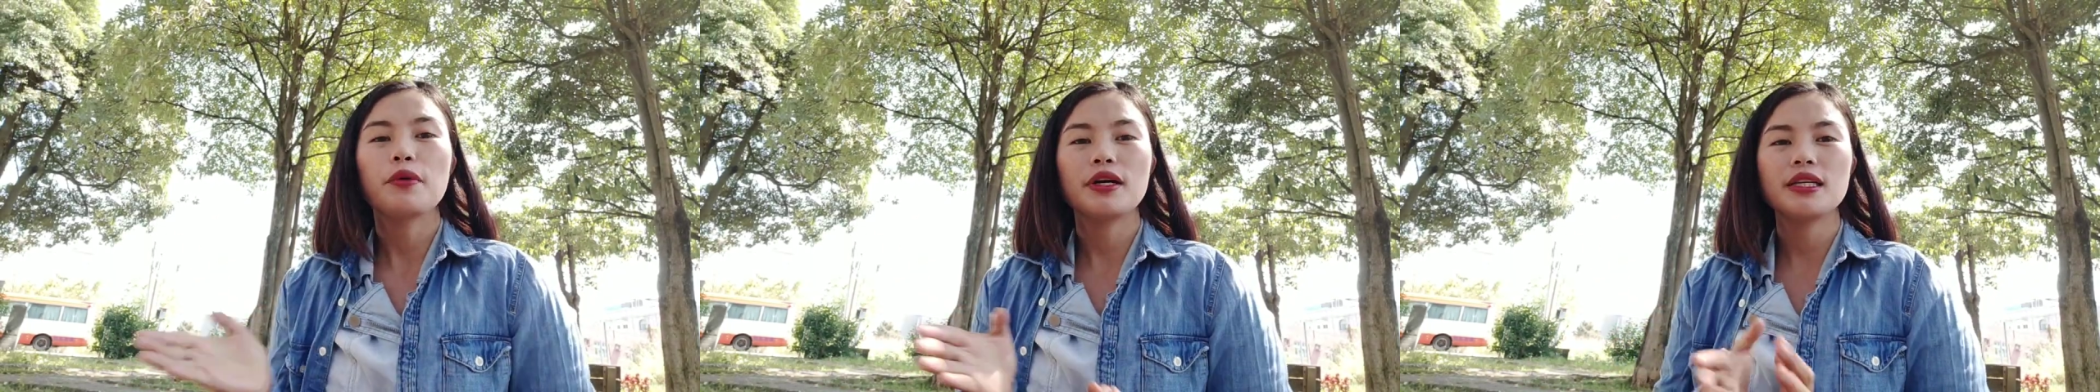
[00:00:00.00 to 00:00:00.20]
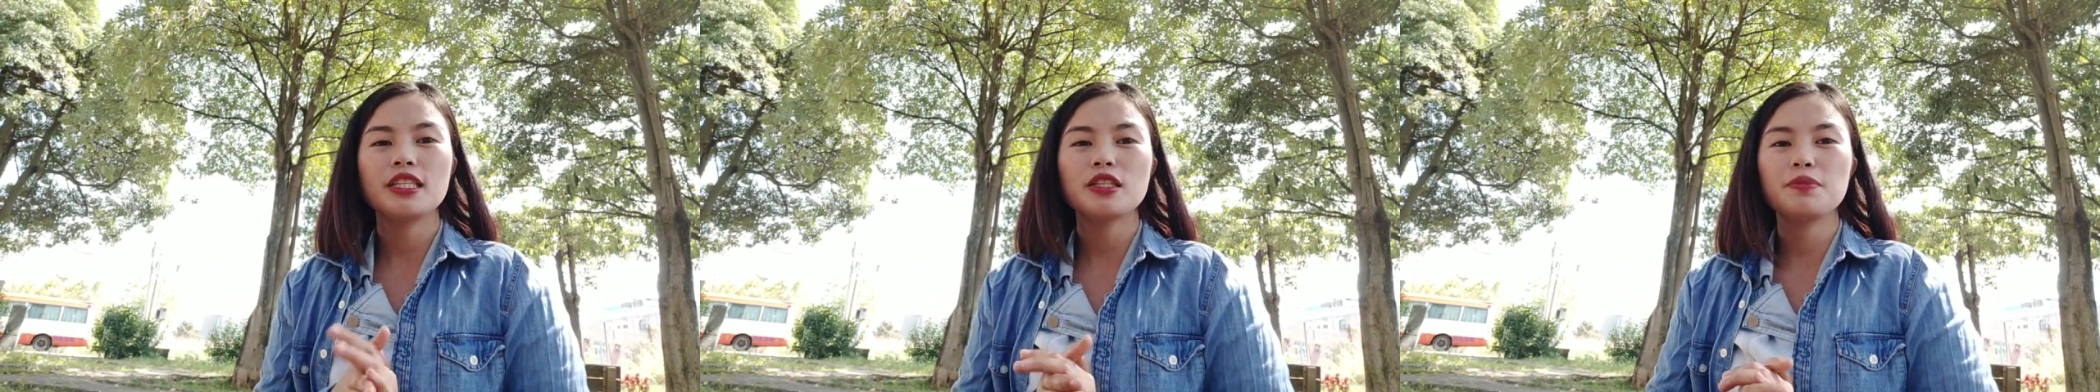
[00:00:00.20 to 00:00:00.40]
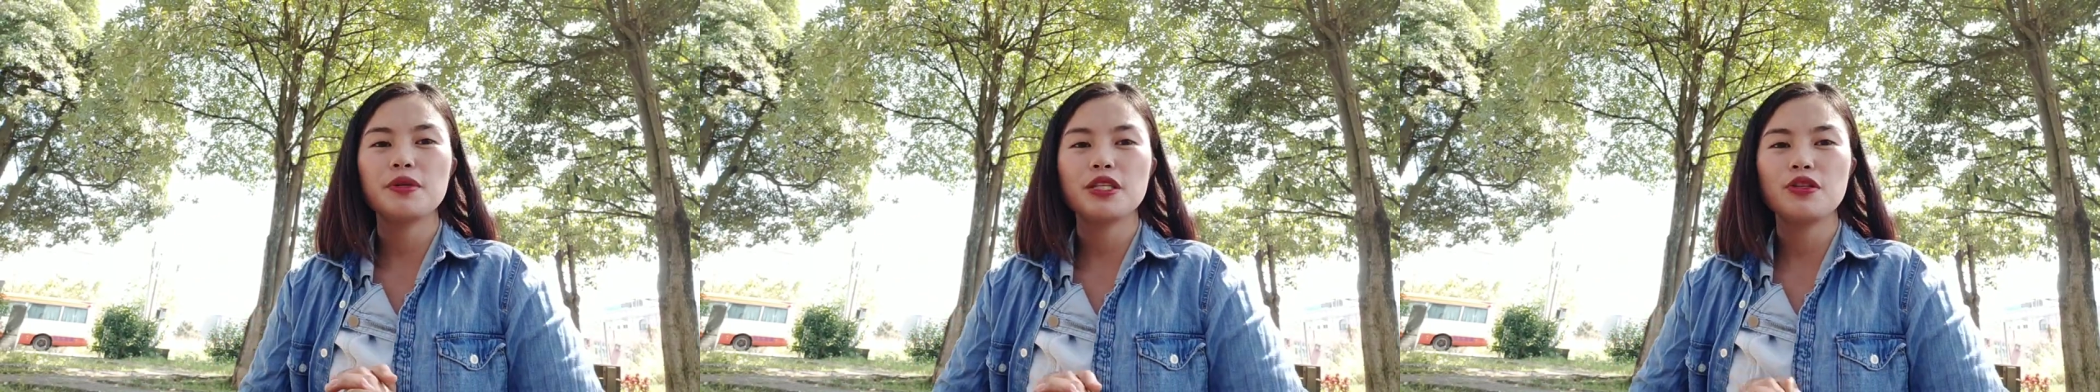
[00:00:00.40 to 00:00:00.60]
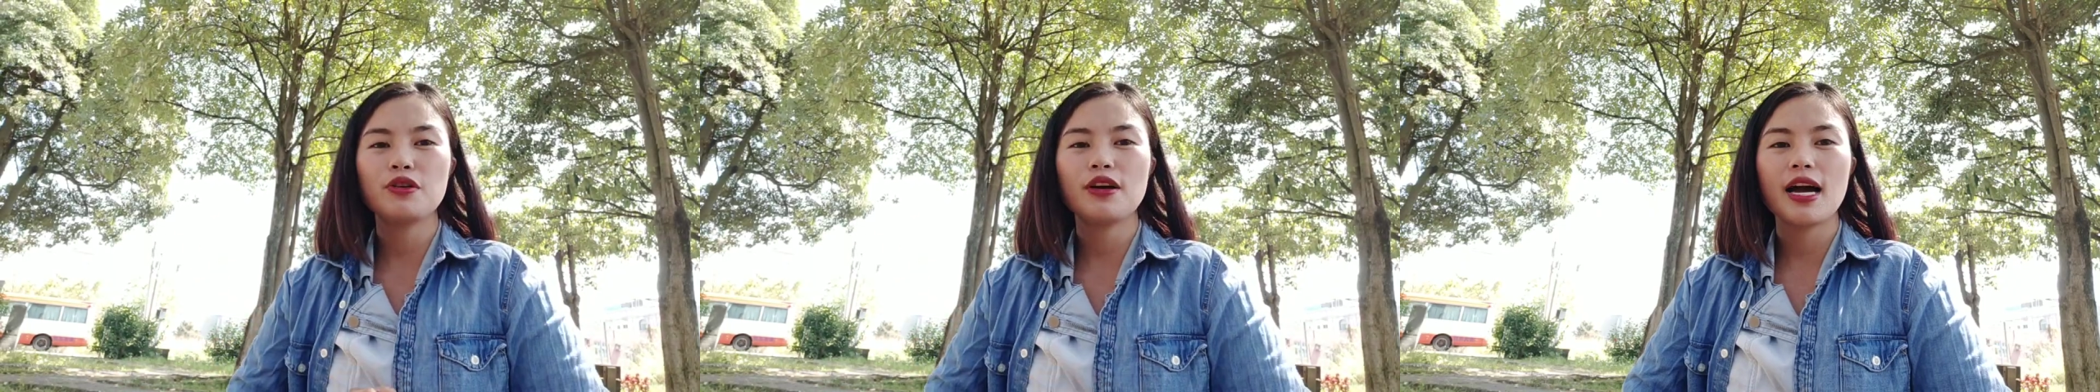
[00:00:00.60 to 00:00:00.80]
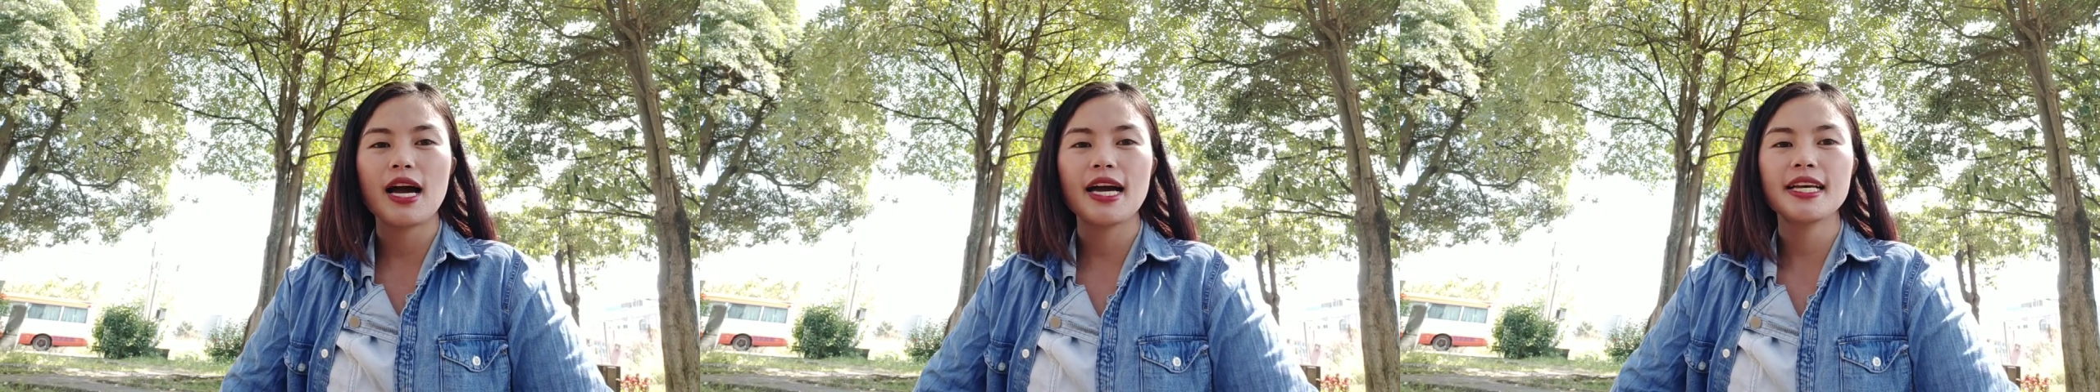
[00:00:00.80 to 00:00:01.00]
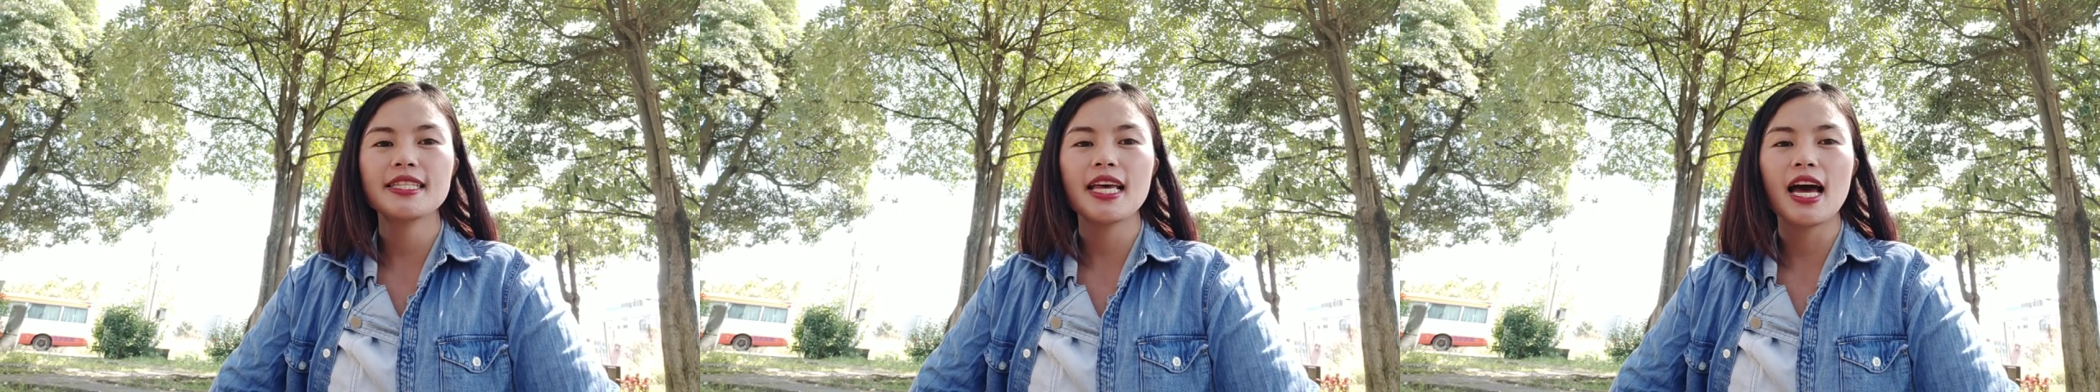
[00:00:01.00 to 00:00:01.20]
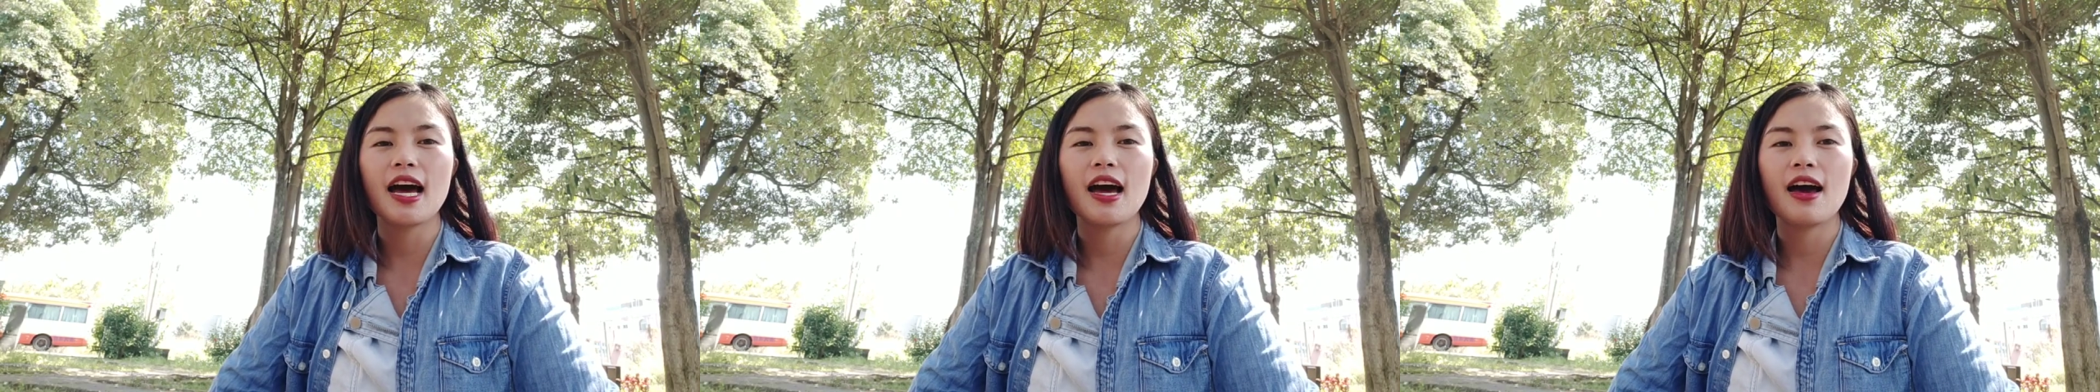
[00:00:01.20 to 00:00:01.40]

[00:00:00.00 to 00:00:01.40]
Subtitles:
For this video guys,